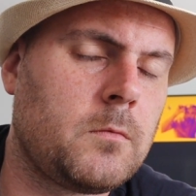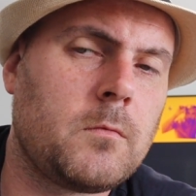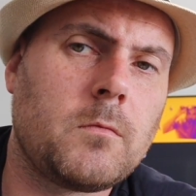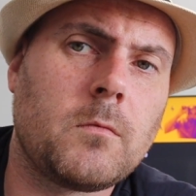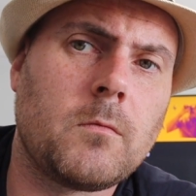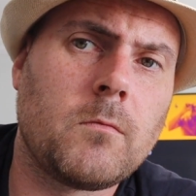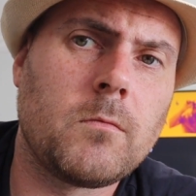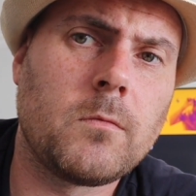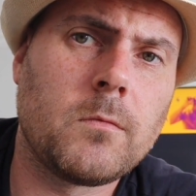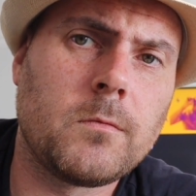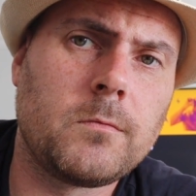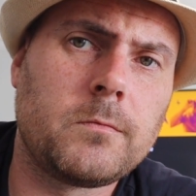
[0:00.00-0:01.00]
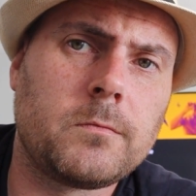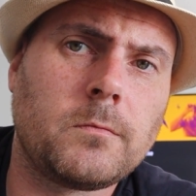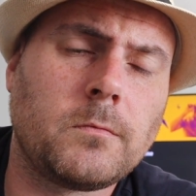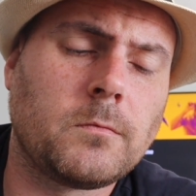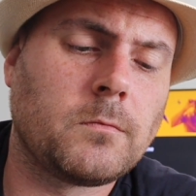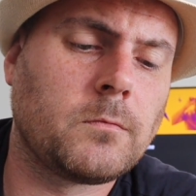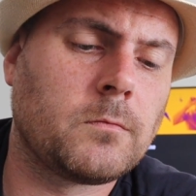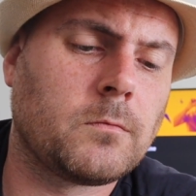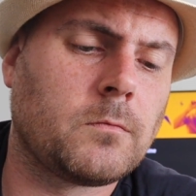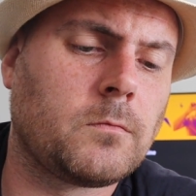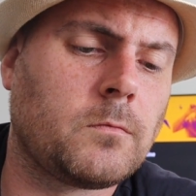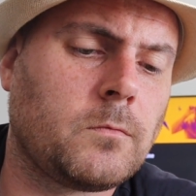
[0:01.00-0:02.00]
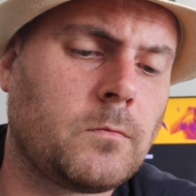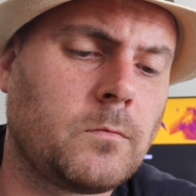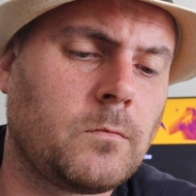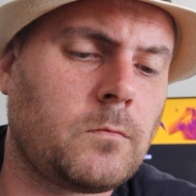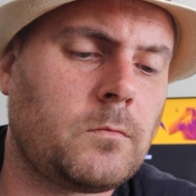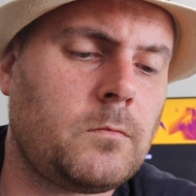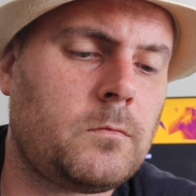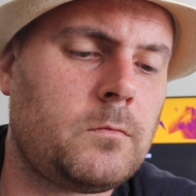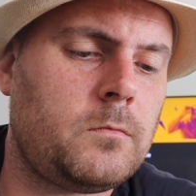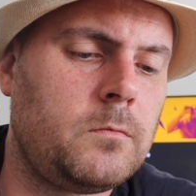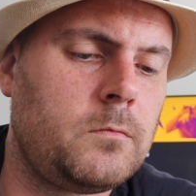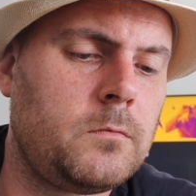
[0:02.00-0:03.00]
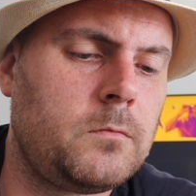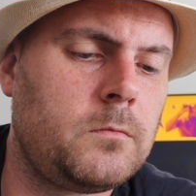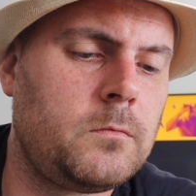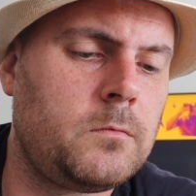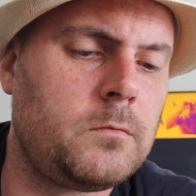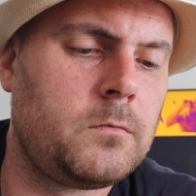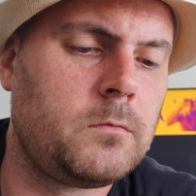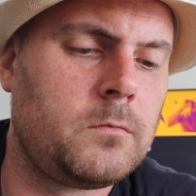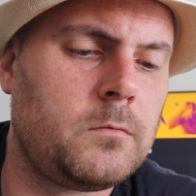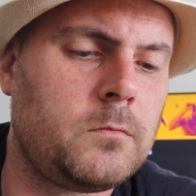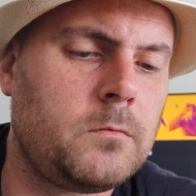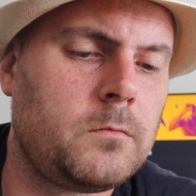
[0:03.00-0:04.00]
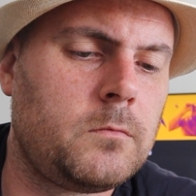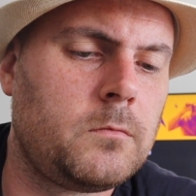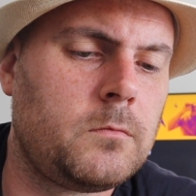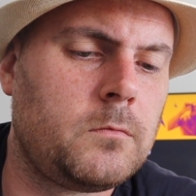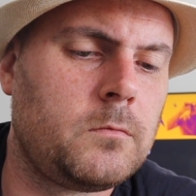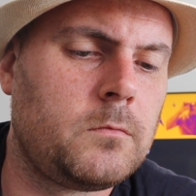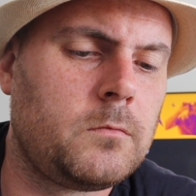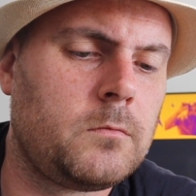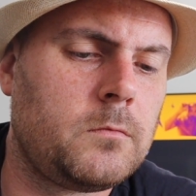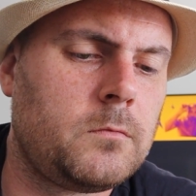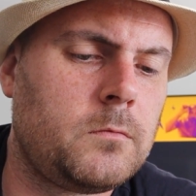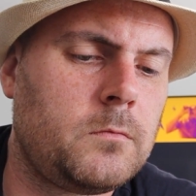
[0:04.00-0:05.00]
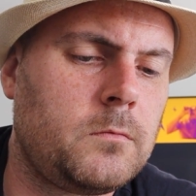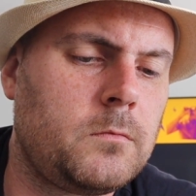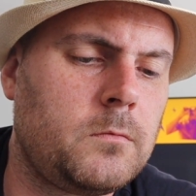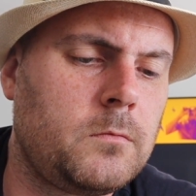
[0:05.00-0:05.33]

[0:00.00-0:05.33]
The person shown says nothing.